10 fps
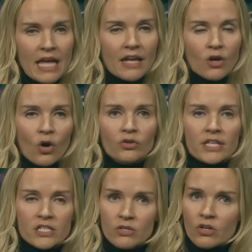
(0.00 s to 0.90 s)
and hold
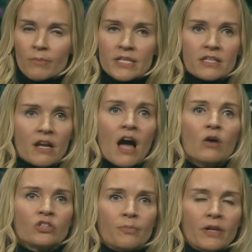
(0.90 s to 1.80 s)
this new Commission
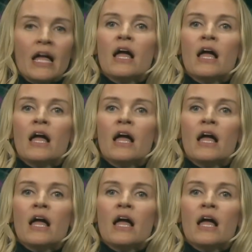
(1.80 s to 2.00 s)
accountable